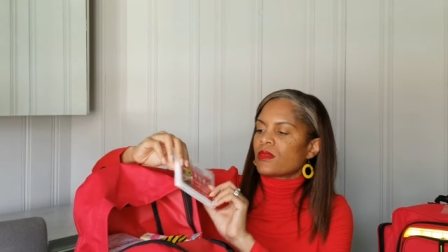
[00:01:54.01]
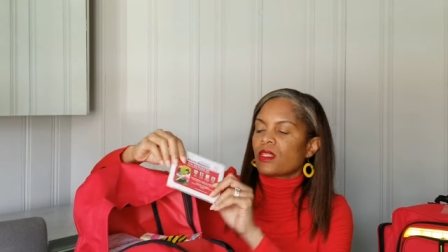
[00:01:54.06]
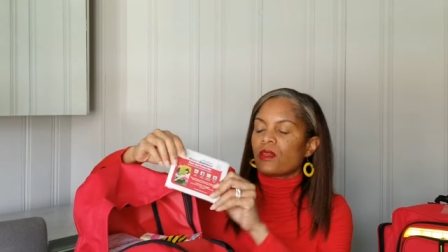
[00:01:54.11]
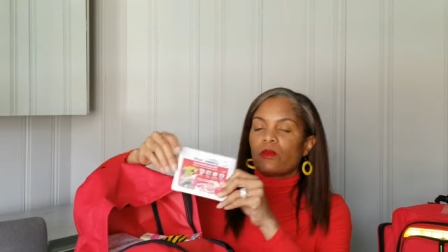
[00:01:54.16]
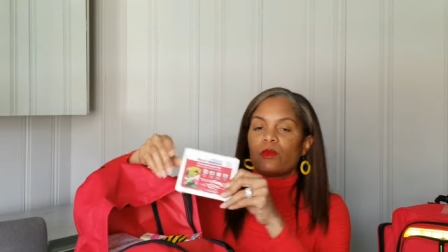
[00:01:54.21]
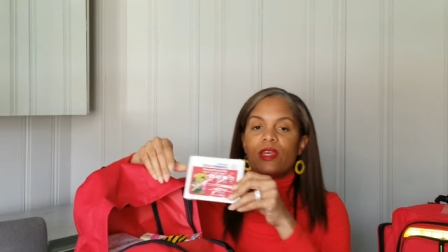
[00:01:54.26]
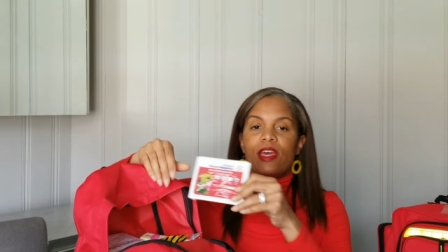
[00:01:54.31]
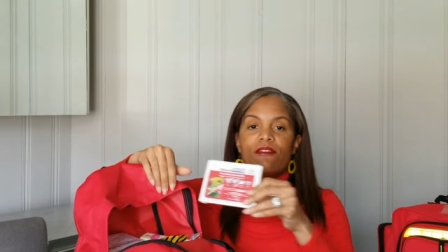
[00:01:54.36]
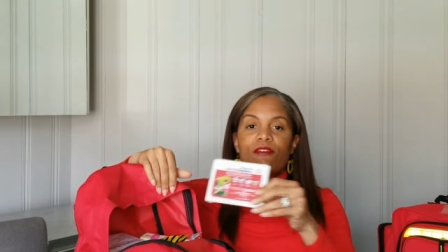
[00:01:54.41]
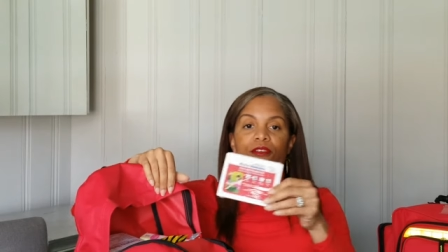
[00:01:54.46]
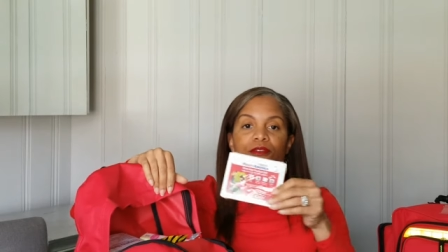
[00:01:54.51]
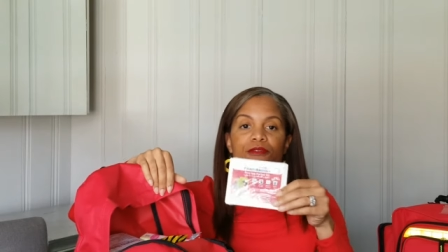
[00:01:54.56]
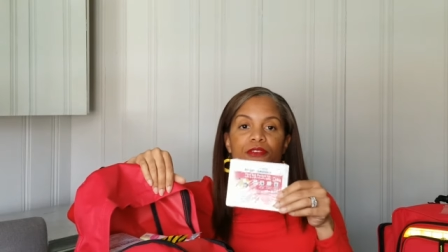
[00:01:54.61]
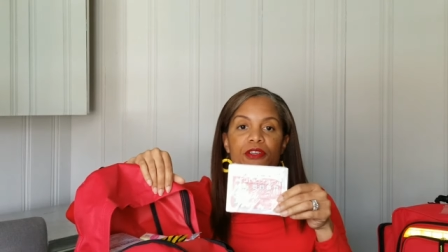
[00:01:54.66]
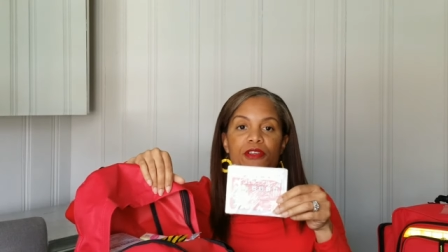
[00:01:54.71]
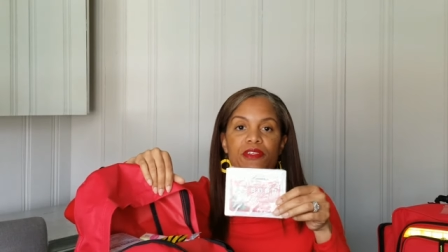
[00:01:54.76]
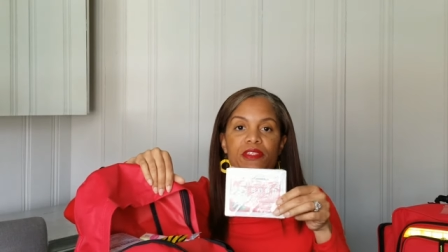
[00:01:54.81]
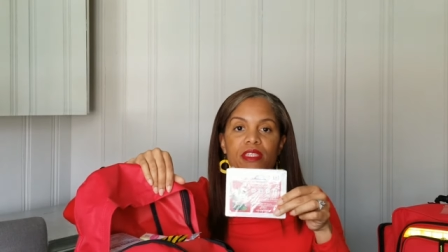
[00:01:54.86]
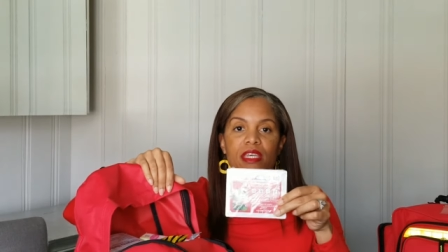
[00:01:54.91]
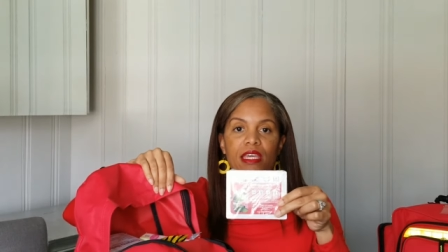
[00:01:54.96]
We have a
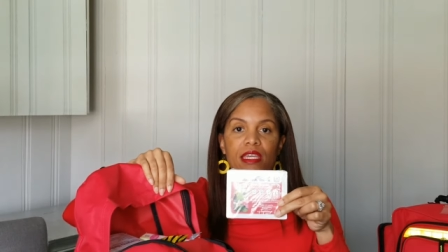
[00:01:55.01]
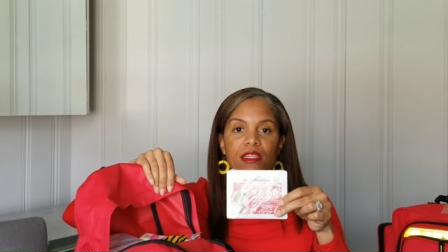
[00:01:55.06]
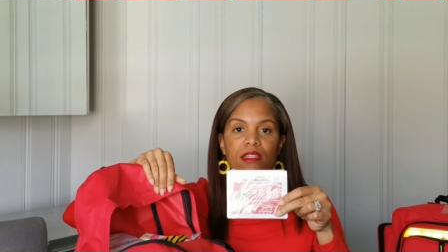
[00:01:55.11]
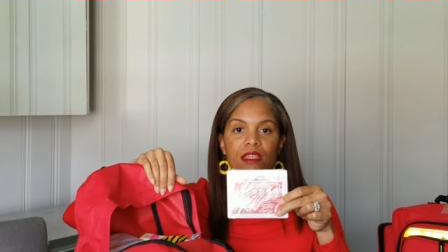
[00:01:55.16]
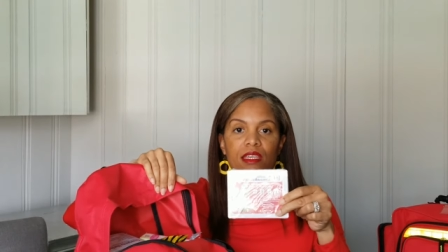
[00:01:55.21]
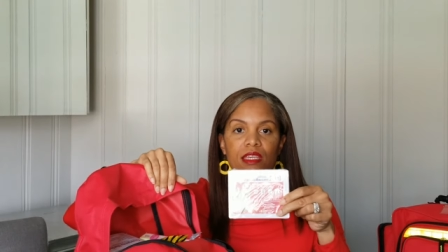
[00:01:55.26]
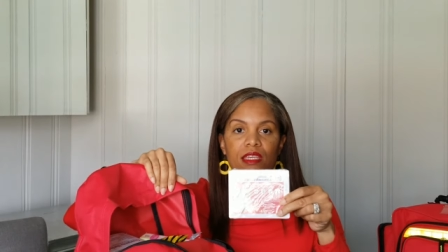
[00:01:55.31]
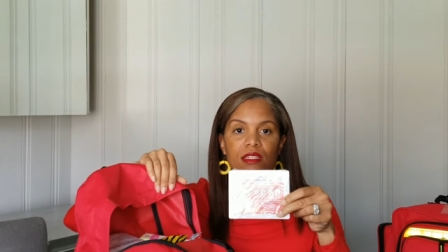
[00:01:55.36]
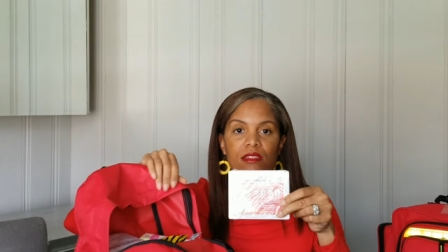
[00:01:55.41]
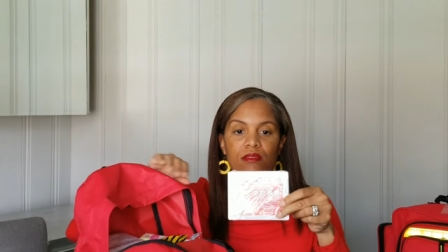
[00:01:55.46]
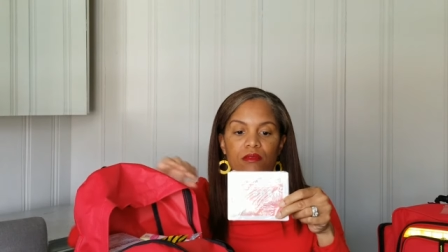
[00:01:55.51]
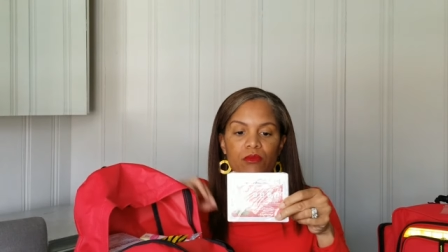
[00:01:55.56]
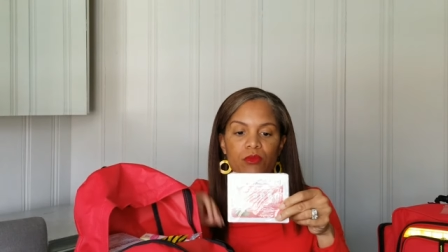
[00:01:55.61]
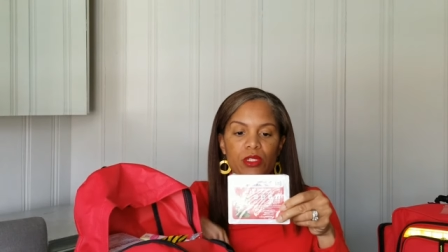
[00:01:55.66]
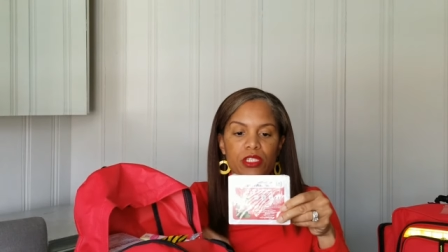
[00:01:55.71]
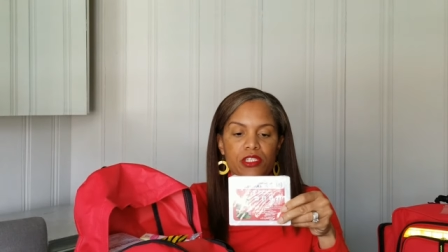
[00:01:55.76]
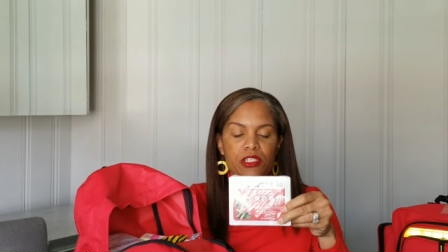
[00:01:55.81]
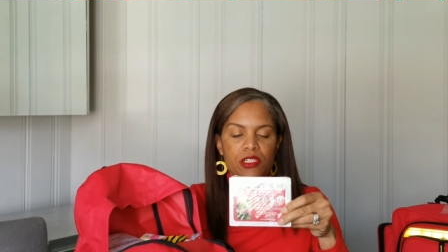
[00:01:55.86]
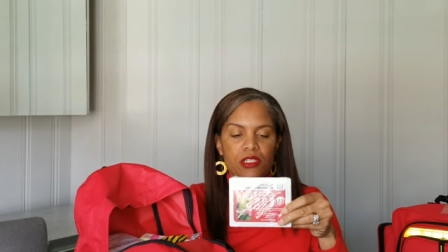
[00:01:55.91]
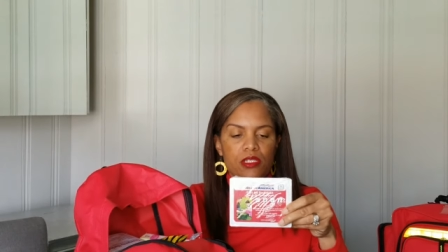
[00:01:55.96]
first aid kit,
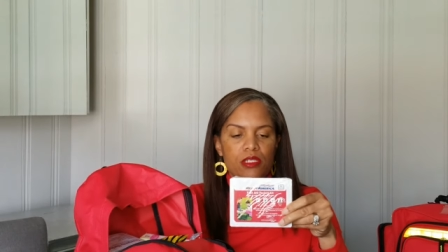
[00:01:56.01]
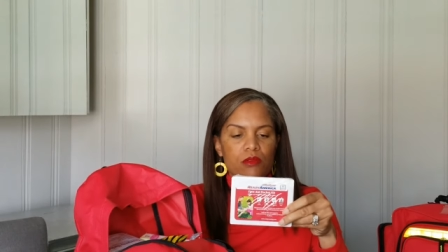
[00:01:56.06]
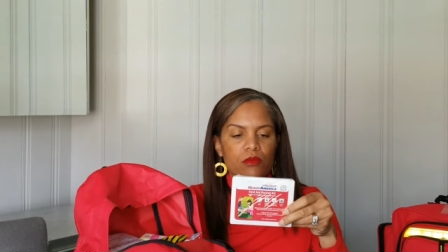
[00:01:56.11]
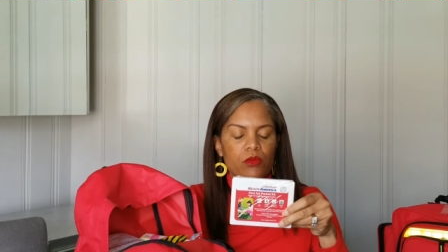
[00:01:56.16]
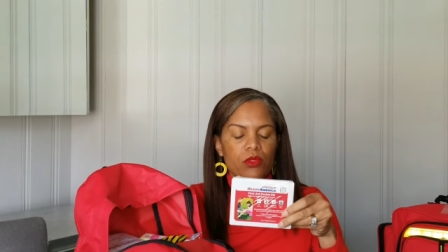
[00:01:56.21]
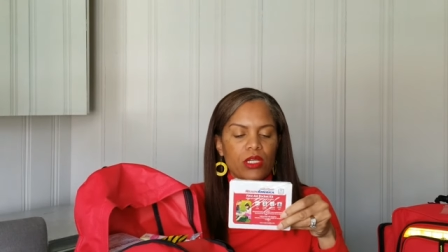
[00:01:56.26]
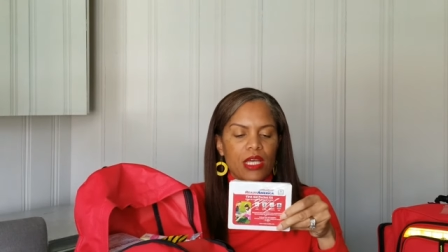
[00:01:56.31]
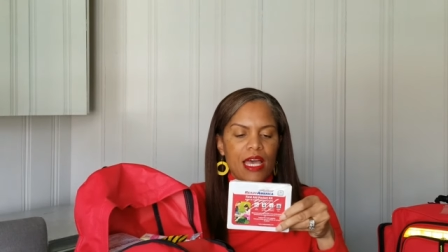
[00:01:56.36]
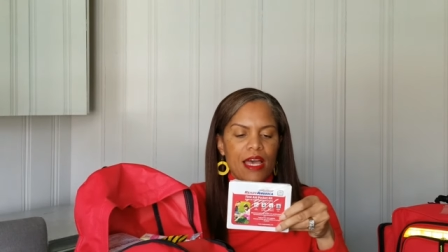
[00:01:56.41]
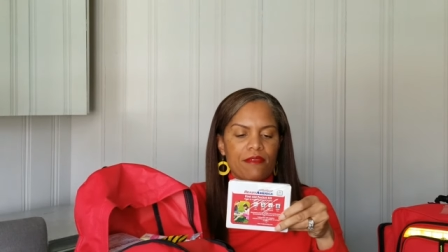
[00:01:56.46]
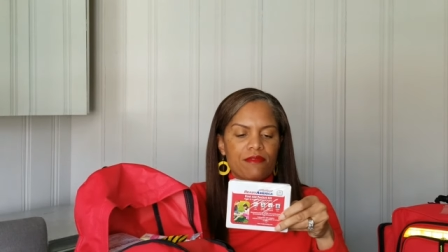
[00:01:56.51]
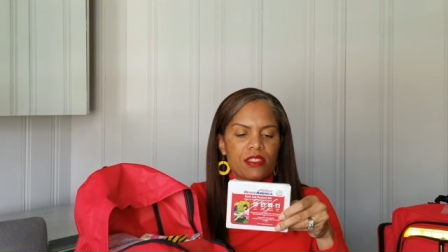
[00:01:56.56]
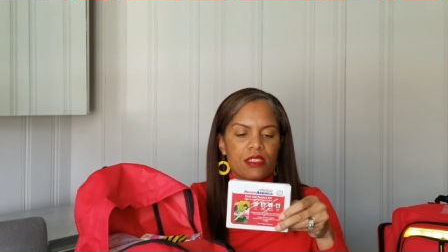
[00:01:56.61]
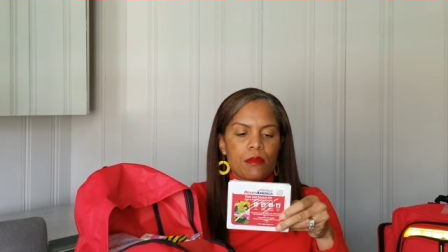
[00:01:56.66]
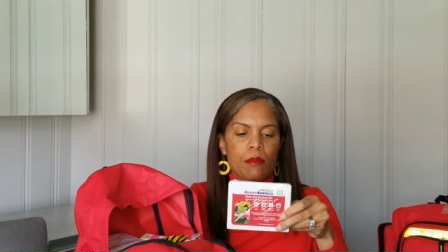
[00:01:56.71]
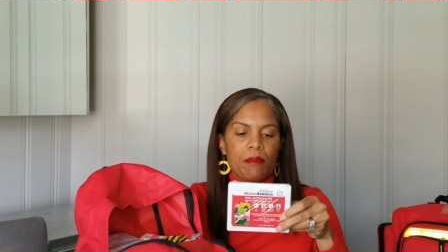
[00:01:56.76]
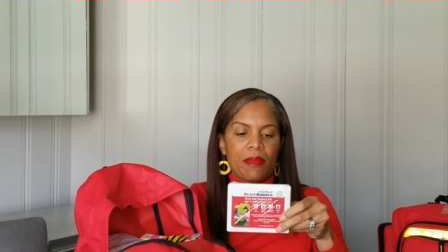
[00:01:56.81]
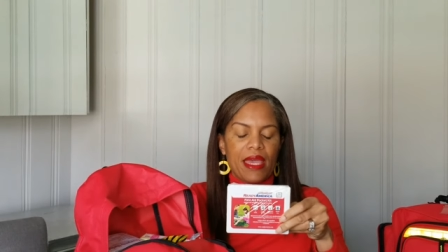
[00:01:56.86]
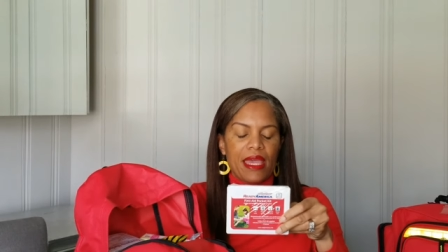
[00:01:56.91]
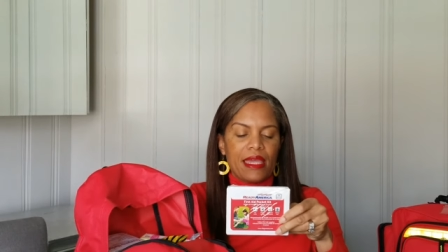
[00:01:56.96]
which will have some
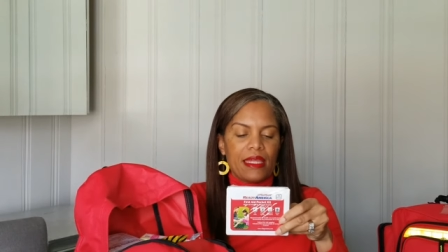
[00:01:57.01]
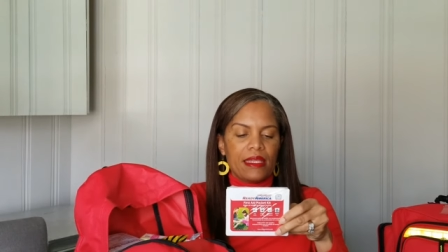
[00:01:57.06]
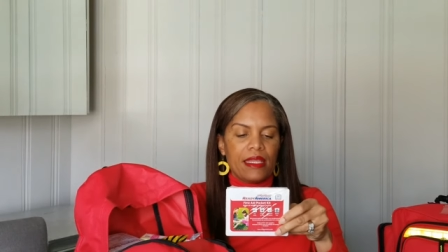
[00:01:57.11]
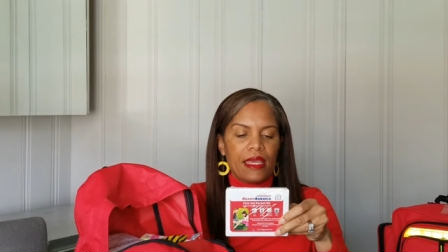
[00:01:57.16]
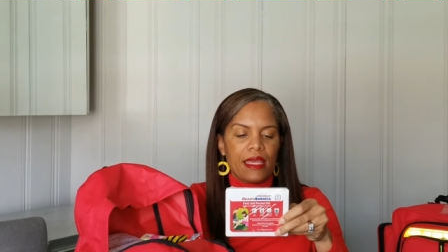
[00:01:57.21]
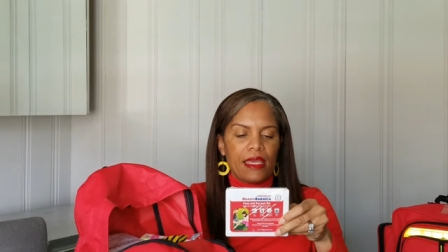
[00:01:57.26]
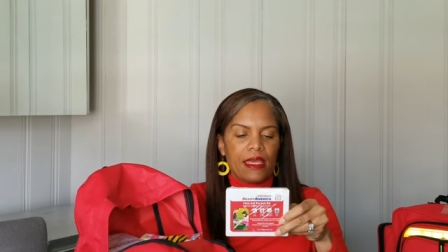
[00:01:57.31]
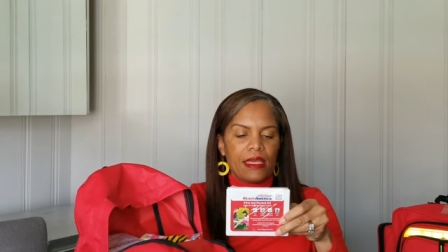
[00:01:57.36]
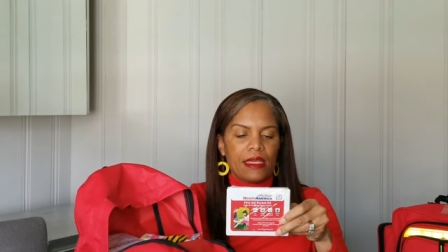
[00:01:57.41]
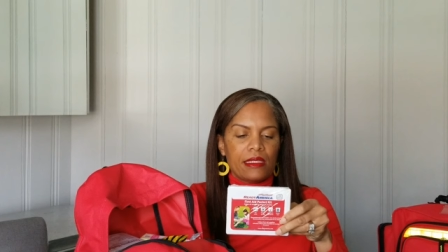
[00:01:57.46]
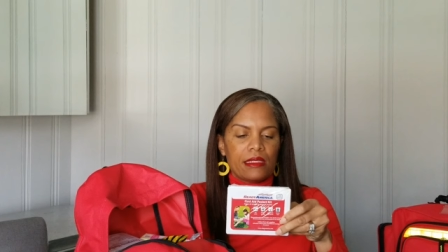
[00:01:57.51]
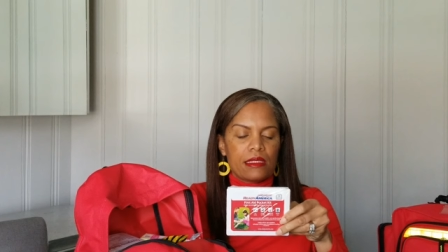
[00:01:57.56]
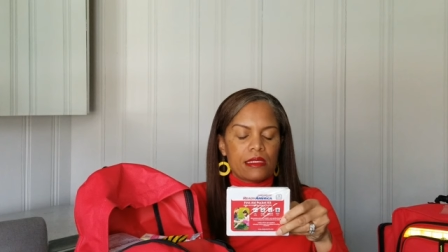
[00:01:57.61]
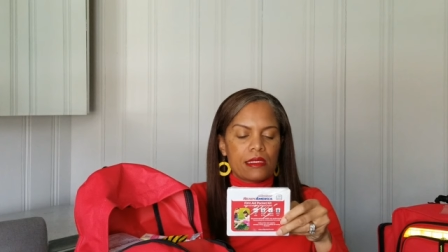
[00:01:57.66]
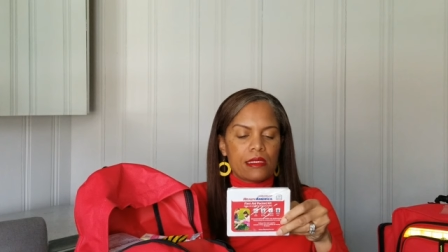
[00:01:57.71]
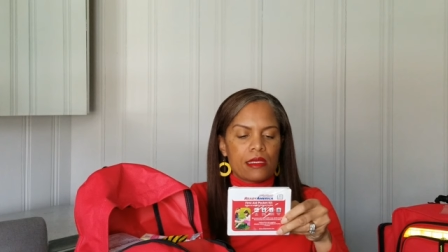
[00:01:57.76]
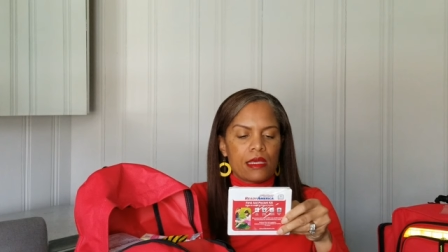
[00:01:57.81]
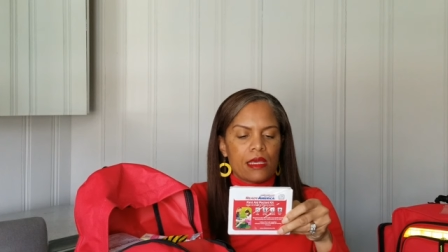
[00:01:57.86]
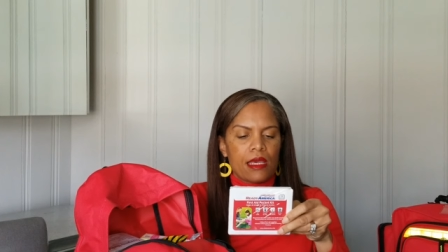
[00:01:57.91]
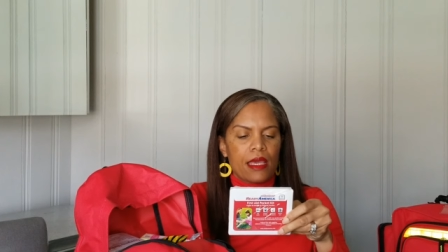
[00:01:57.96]
band-aids